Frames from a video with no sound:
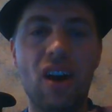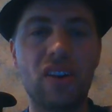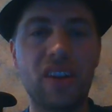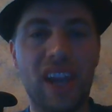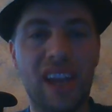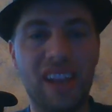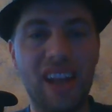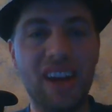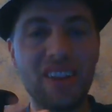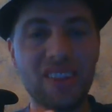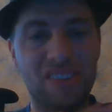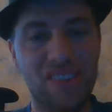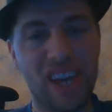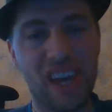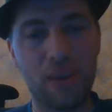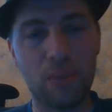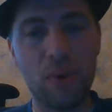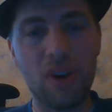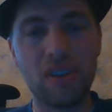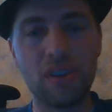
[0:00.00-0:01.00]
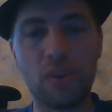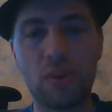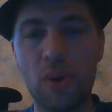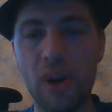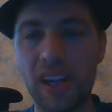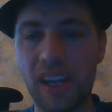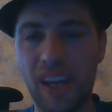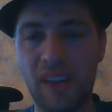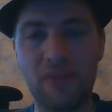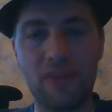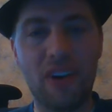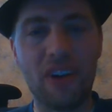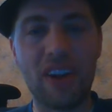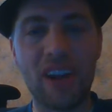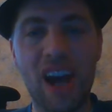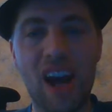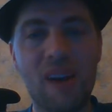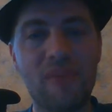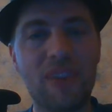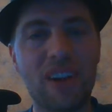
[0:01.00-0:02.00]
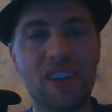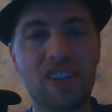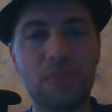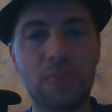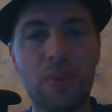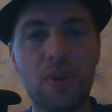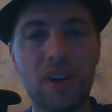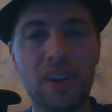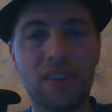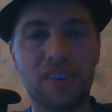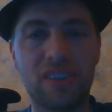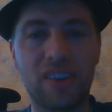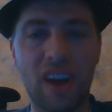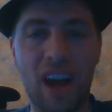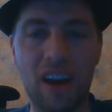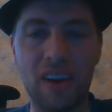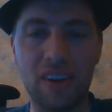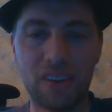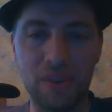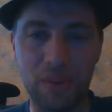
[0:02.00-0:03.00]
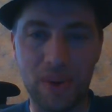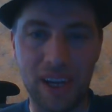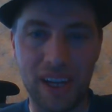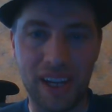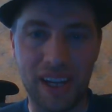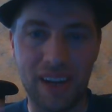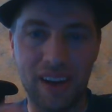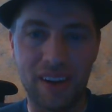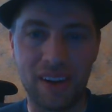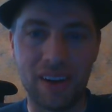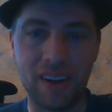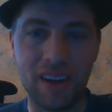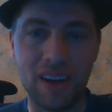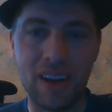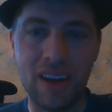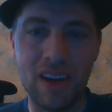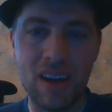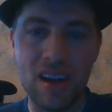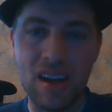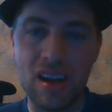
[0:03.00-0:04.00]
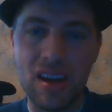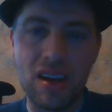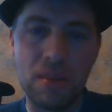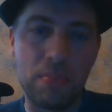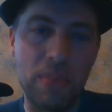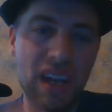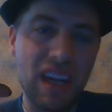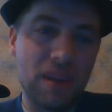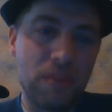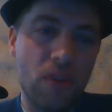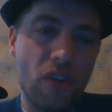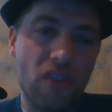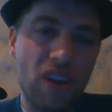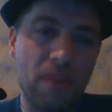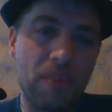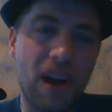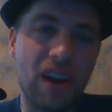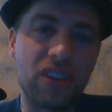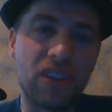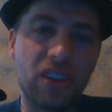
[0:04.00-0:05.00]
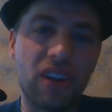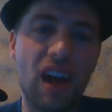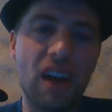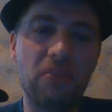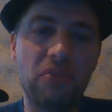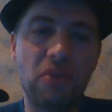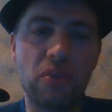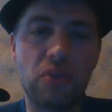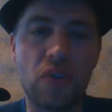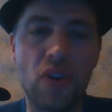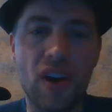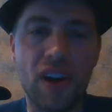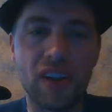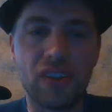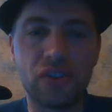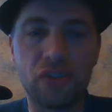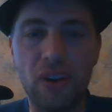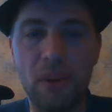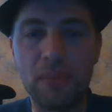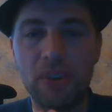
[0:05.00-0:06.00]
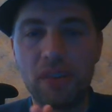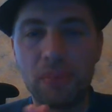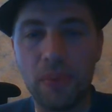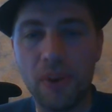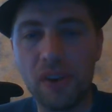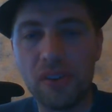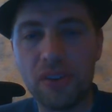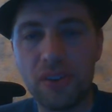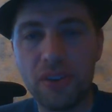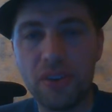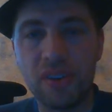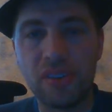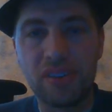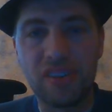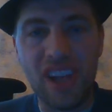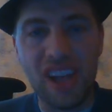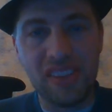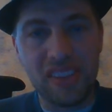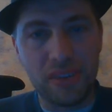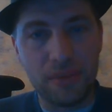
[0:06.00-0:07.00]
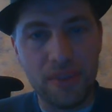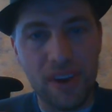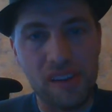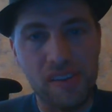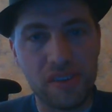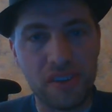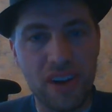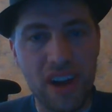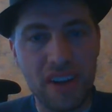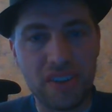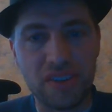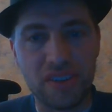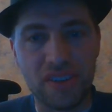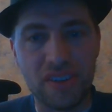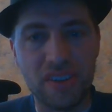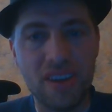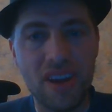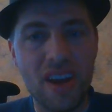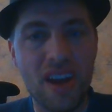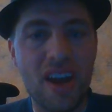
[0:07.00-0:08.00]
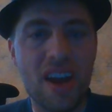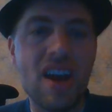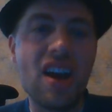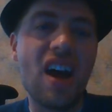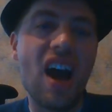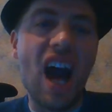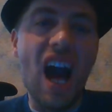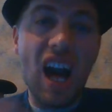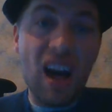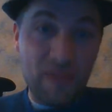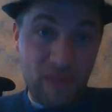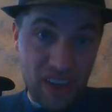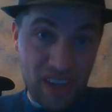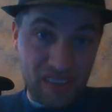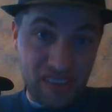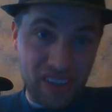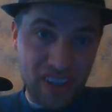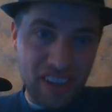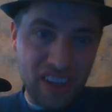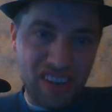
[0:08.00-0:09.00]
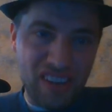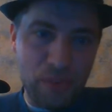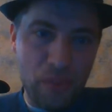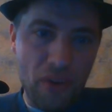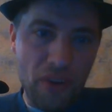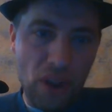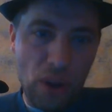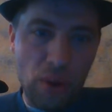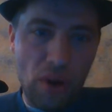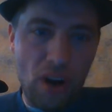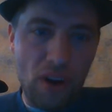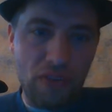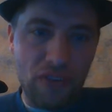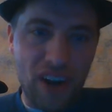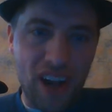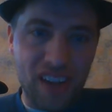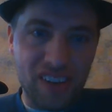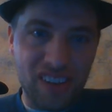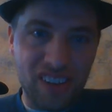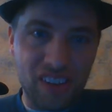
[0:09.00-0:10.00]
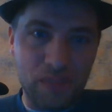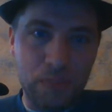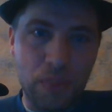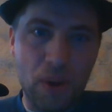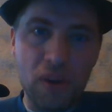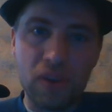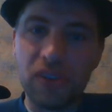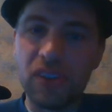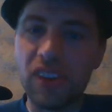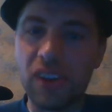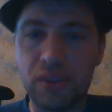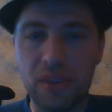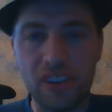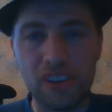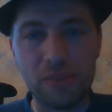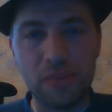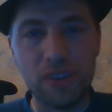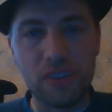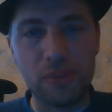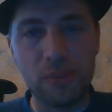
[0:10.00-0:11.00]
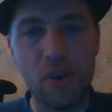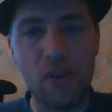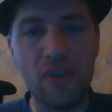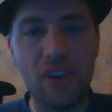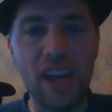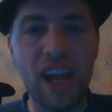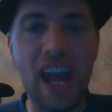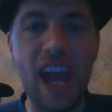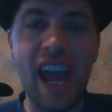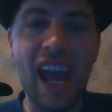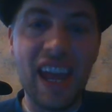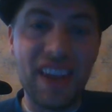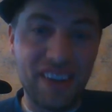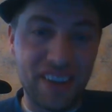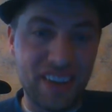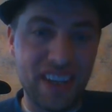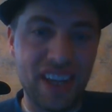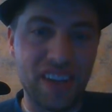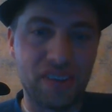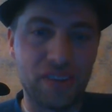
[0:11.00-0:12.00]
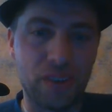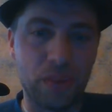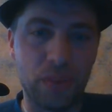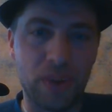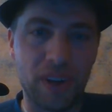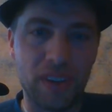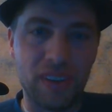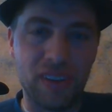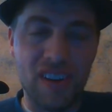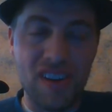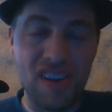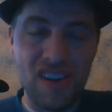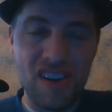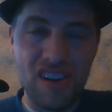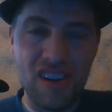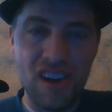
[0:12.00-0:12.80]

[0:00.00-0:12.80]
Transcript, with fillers: Okay, now let's get one quick and very obvious point out of the way here. Being a movie about the life of Christ from his birth to his death and resurrection, Obviously, this movie qualifies as both a Christmas movie and an Easter one.